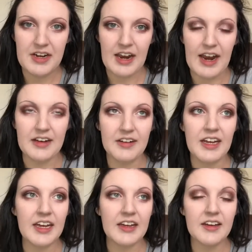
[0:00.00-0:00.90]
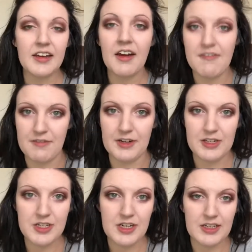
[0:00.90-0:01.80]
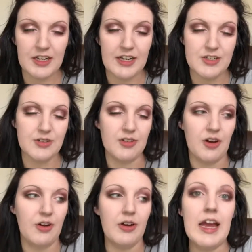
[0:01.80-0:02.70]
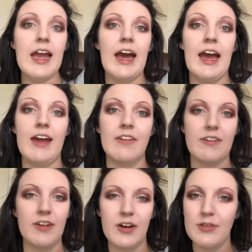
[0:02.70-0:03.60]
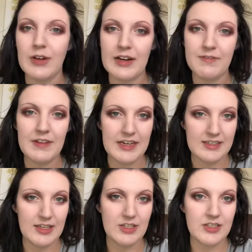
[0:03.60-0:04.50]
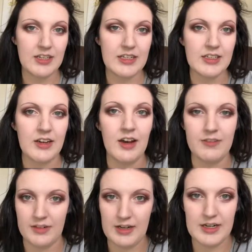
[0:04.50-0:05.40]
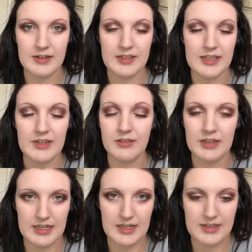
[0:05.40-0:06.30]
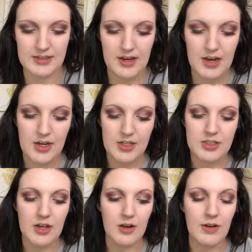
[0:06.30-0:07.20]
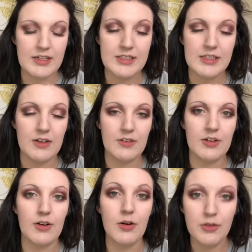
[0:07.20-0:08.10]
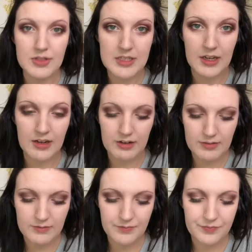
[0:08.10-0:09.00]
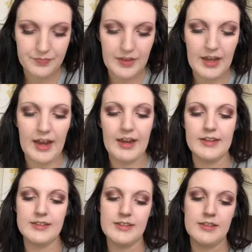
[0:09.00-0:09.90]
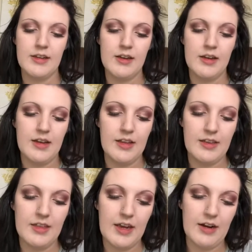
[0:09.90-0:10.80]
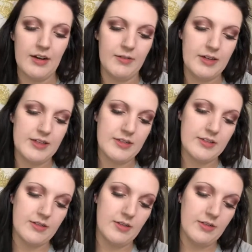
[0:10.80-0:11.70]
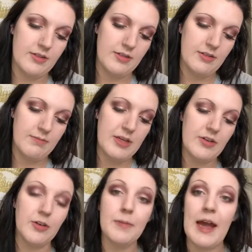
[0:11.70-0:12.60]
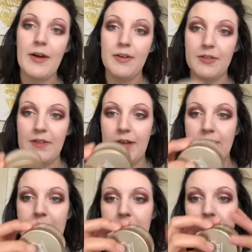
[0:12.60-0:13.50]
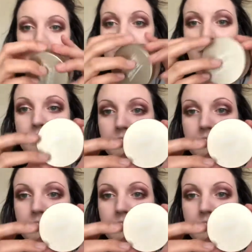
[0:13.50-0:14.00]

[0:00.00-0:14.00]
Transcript: I like coverage. As you saw, I have like very red face. I just like to cover it because I don't like it. So I discovered Ulta has their, what is this called? Mineral Powder Foundation.